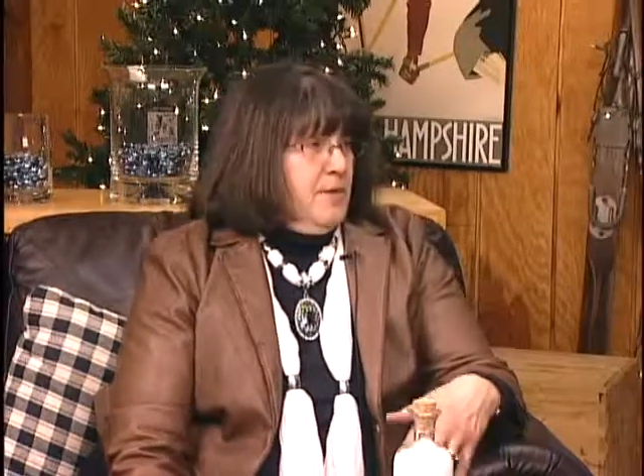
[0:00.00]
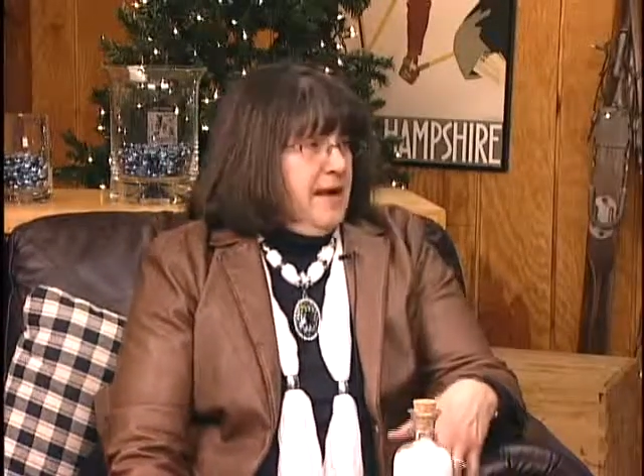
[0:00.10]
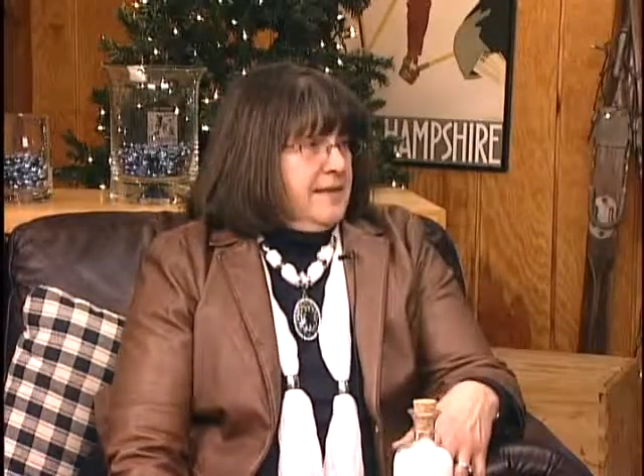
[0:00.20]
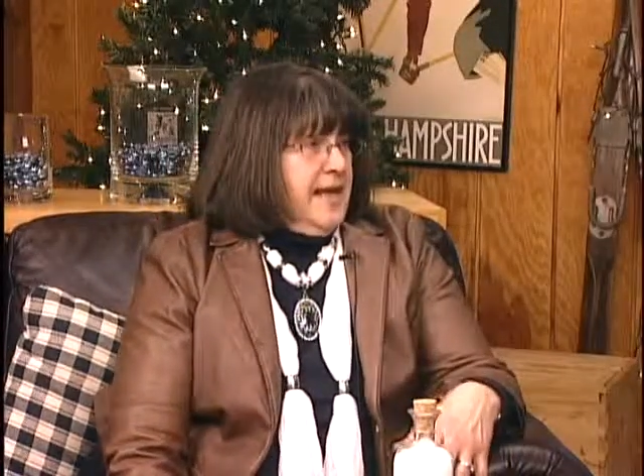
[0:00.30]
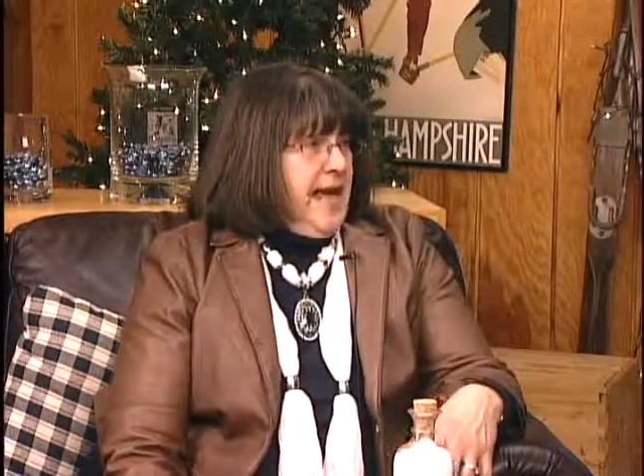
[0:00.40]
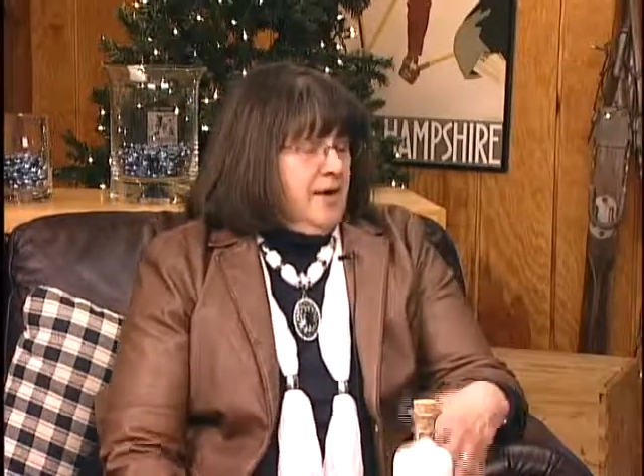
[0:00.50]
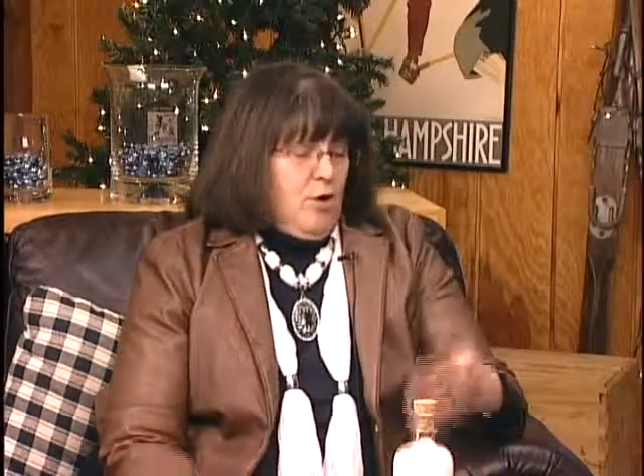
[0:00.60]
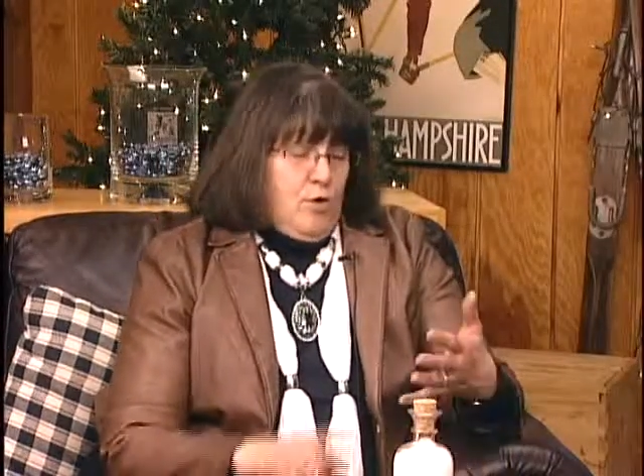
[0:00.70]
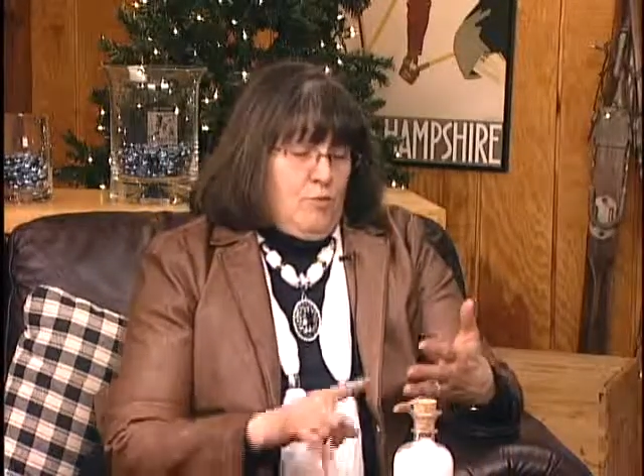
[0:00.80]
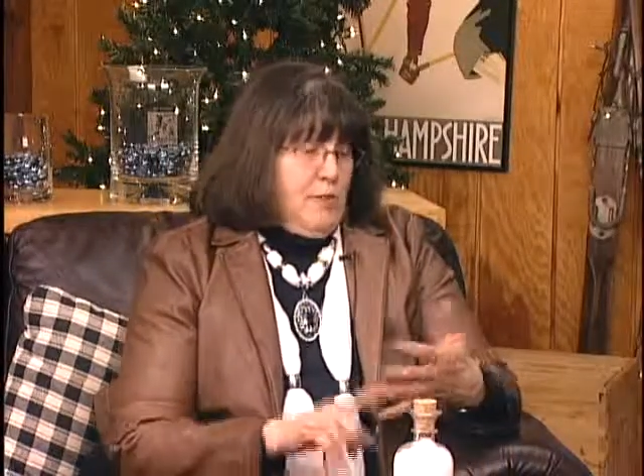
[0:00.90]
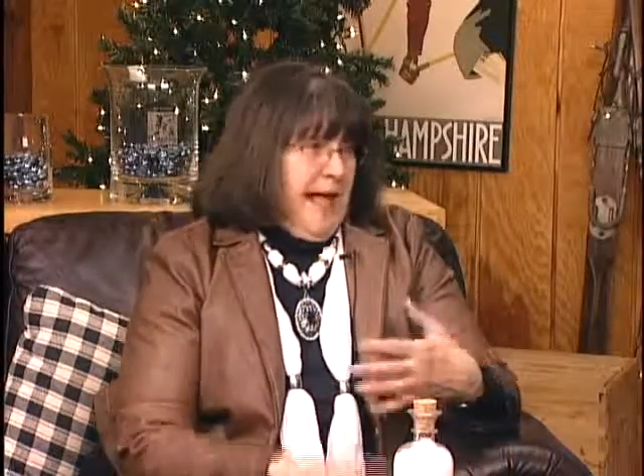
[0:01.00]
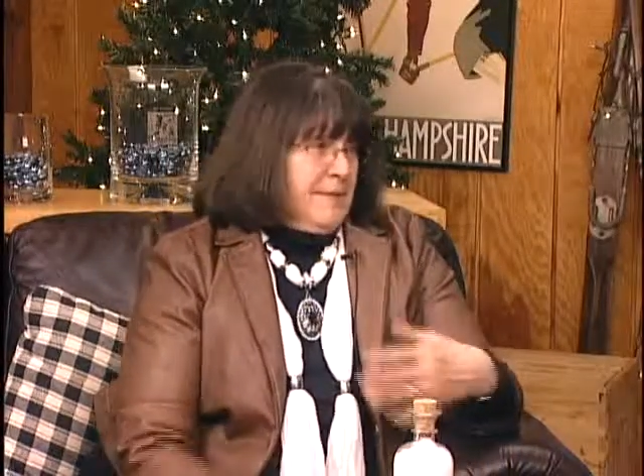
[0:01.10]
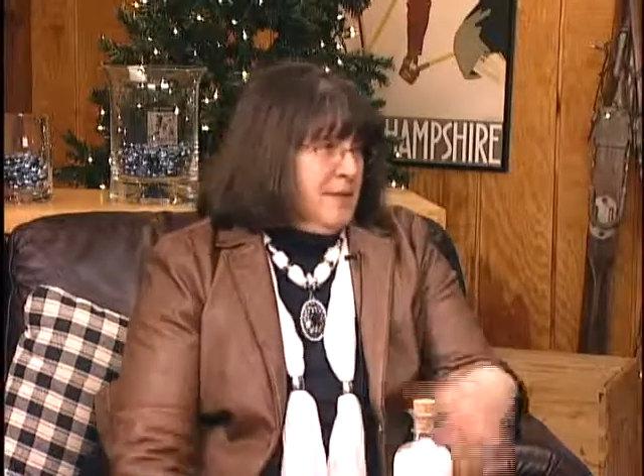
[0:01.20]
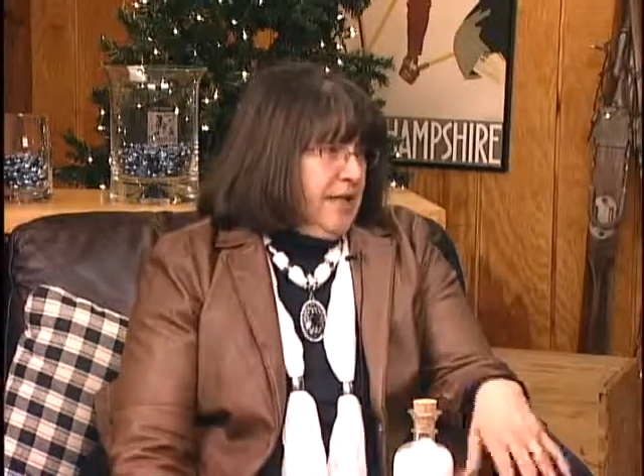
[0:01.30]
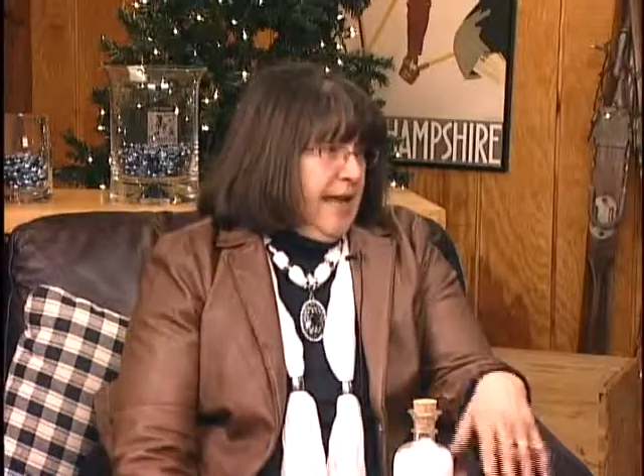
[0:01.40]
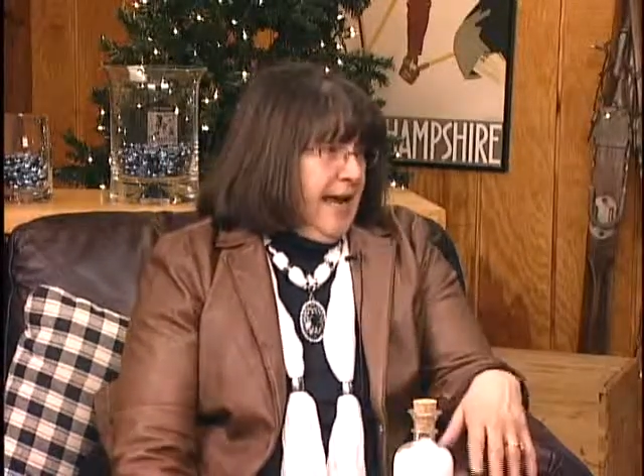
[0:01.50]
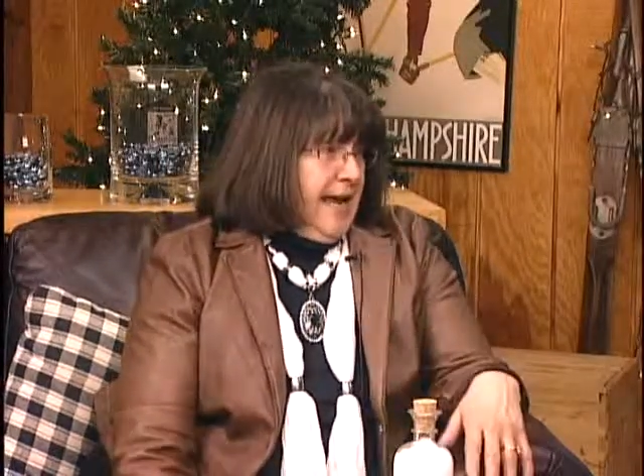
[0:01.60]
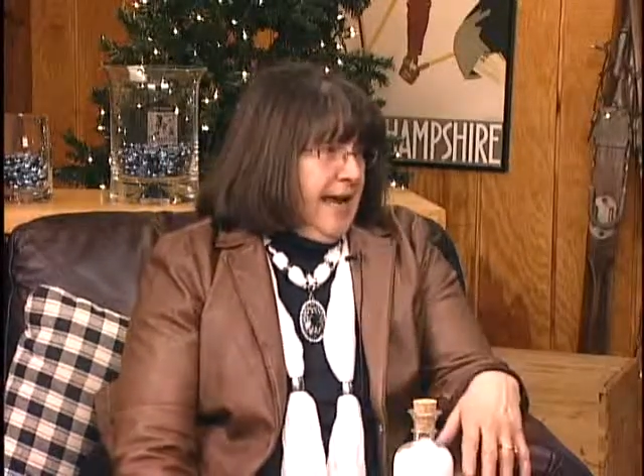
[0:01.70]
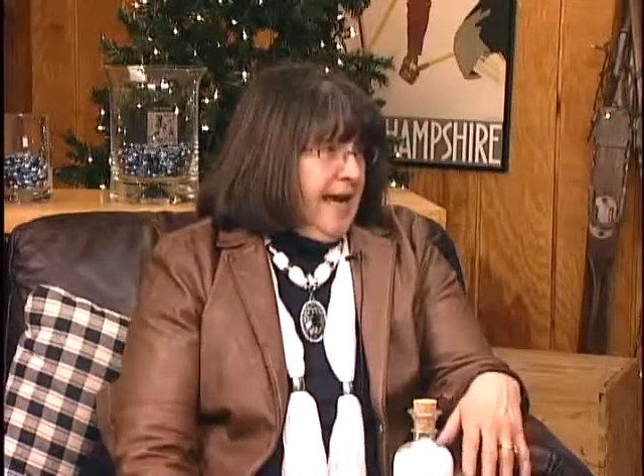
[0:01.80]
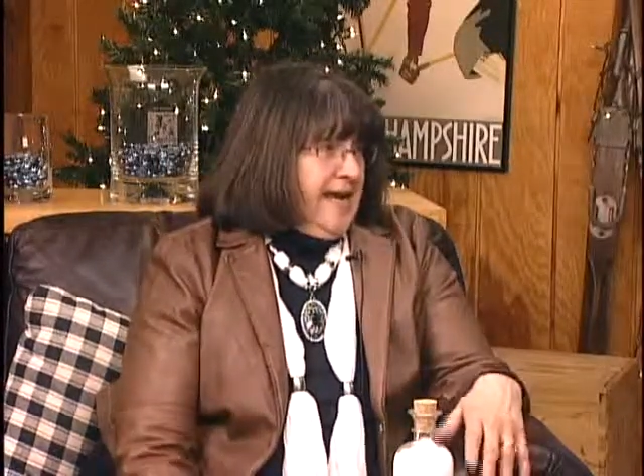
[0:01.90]
about that? Oh, Black
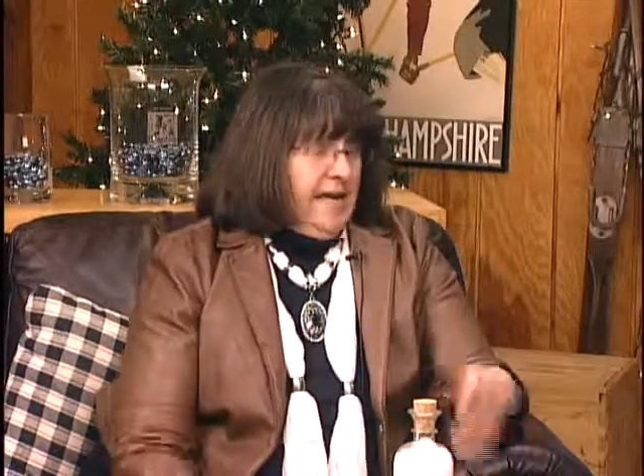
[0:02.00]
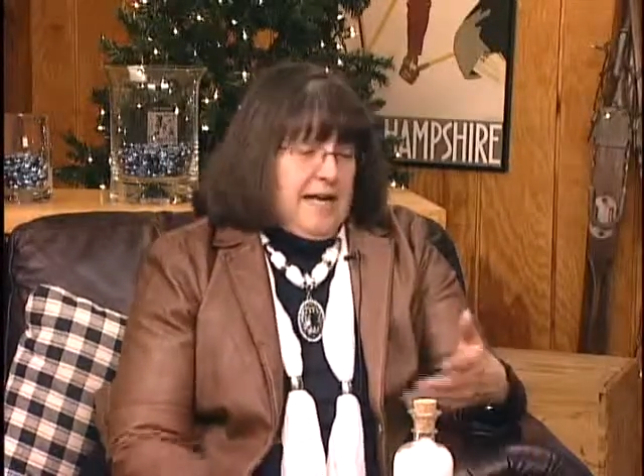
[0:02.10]
Plague,